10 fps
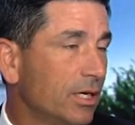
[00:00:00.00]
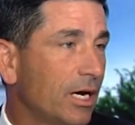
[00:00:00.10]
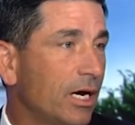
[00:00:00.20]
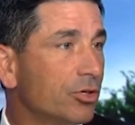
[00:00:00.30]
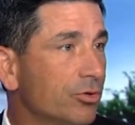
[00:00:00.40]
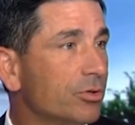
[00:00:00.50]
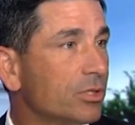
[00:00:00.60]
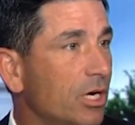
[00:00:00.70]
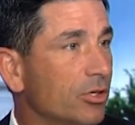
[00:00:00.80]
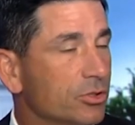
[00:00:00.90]
I agree with
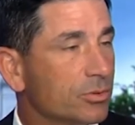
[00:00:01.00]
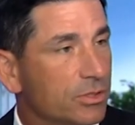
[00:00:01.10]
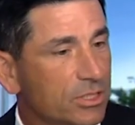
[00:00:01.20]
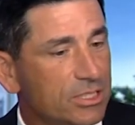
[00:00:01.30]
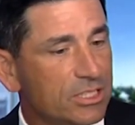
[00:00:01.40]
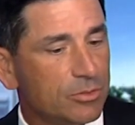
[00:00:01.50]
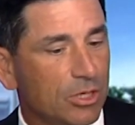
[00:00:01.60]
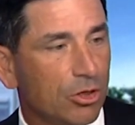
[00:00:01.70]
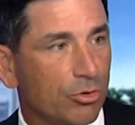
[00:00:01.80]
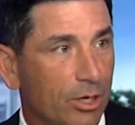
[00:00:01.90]
the congressman. This needs to
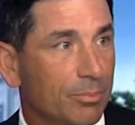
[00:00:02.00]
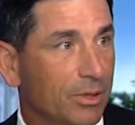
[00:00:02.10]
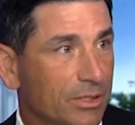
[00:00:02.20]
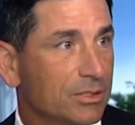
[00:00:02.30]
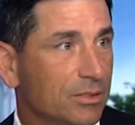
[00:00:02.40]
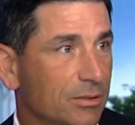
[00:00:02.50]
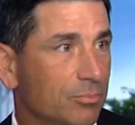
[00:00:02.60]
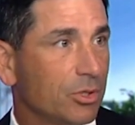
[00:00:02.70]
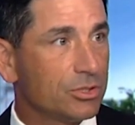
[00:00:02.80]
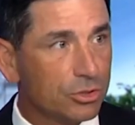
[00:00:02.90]
be threat-based.
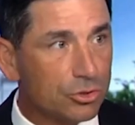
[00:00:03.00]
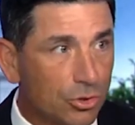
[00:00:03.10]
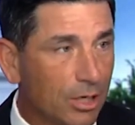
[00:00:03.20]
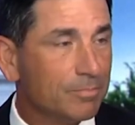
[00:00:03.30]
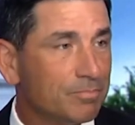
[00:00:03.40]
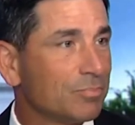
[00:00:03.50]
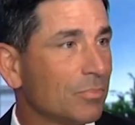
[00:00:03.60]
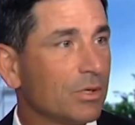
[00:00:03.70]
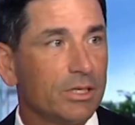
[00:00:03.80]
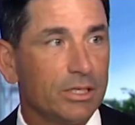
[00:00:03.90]
President Trump
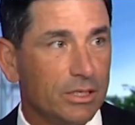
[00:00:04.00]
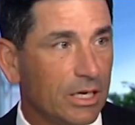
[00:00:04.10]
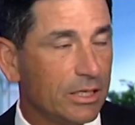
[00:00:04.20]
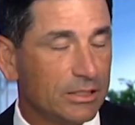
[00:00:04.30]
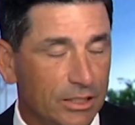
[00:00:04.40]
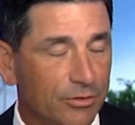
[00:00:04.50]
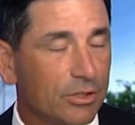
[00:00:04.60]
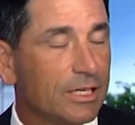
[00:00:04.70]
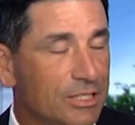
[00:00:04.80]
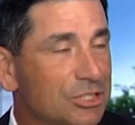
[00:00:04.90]

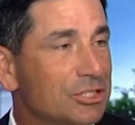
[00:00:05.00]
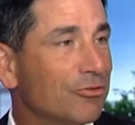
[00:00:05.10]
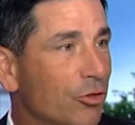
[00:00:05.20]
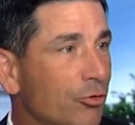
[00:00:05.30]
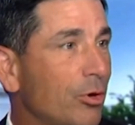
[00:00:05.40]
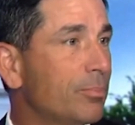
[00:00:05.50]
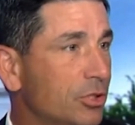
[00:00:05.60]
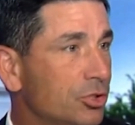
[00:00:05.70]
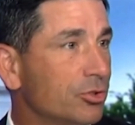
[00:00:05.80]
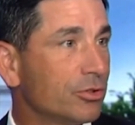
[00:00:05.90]
definitely has a different threat
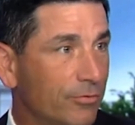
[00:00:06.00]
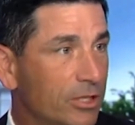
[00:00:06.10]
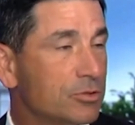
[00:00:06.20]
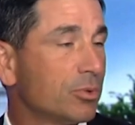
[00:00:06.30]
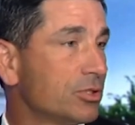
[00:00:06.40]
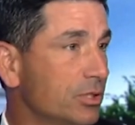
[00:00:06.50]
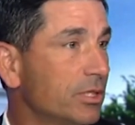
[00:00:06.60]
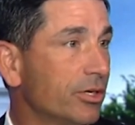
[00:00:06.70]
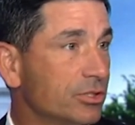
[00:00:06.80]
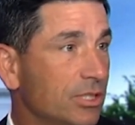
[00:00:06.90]
picture than Vice
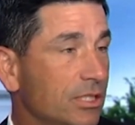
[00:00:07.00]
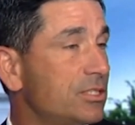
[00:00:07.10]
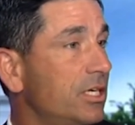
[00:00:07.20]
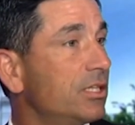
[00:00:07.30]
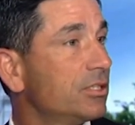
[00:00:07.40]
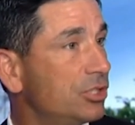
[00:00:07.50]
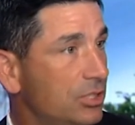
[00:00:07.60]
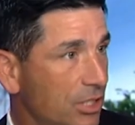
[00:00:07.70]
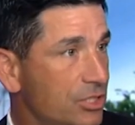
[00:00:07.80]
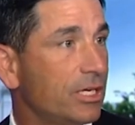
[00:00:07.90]
President Harris. Not to say that she
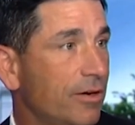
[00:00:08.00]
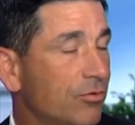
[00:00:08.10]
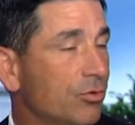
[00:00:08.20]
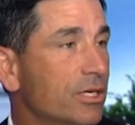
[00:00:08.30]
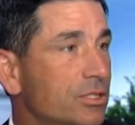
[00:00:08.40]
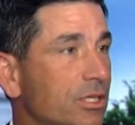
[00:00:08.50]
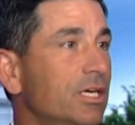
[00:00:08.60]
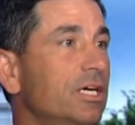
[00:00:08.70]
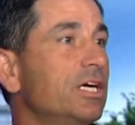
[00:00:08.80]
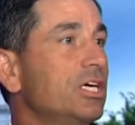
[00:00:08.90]
doesn't have threats. Right.